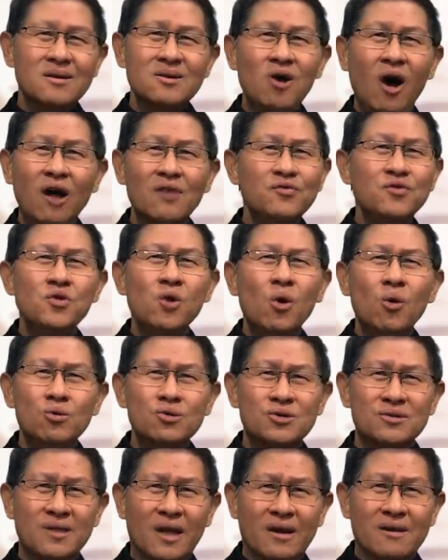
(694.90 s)
God
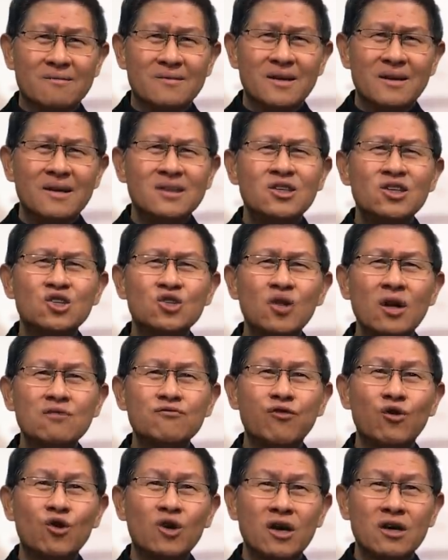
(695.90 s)
knows that. It is not
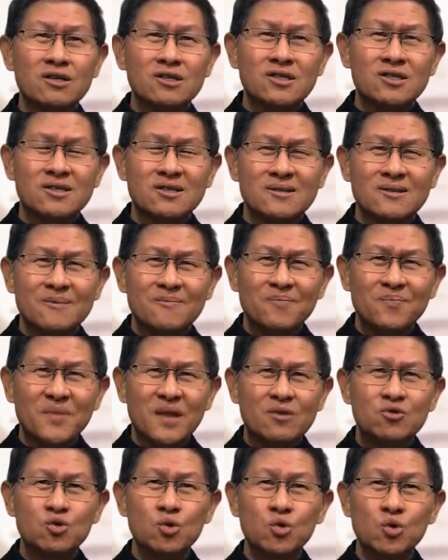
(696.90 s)
for us
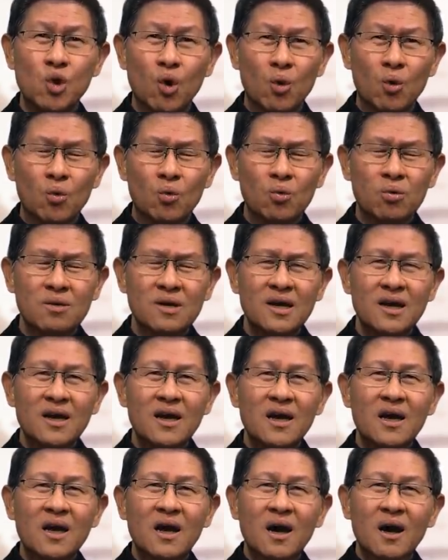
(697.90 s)
to know.
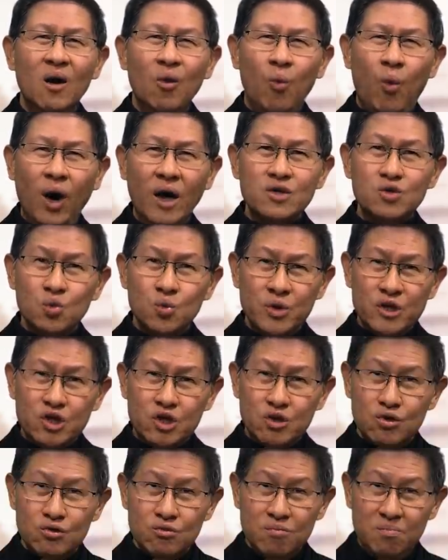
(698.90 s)
What we
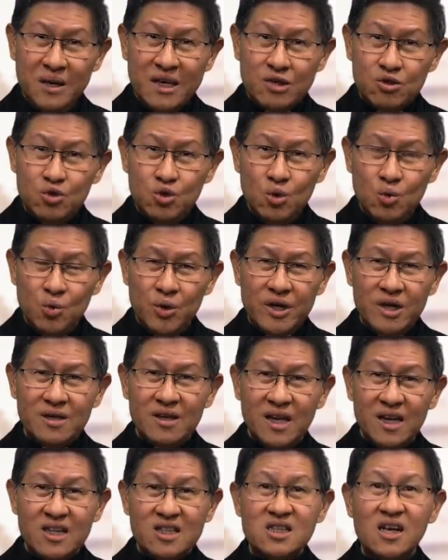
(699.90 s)
should be
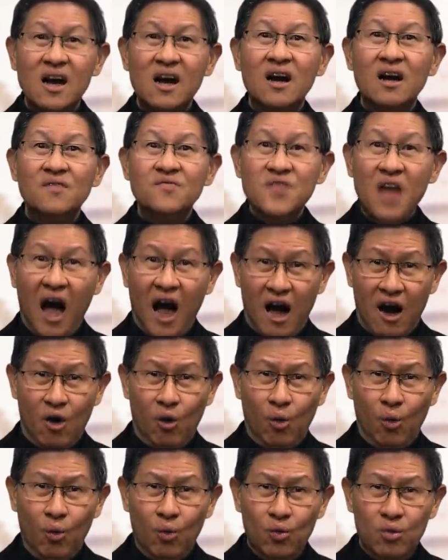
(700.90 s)
doing is
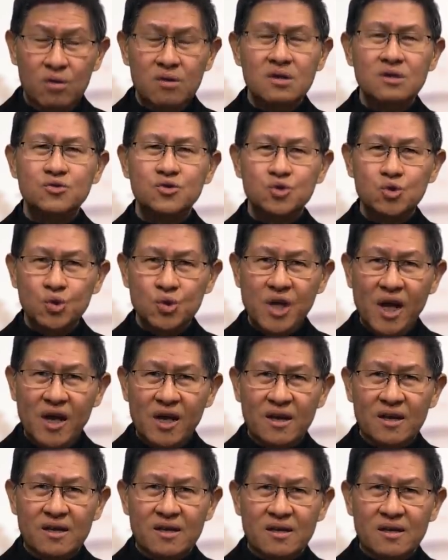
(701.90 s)
now,
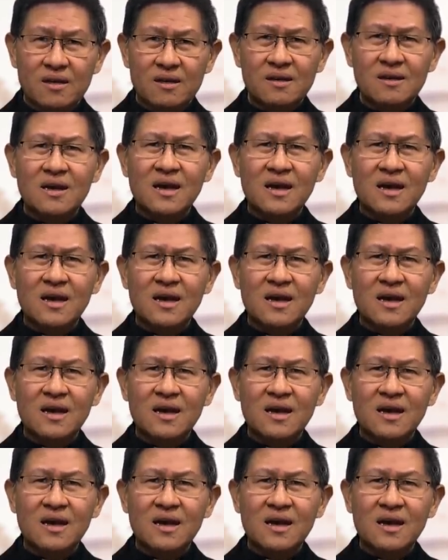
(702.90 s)
today,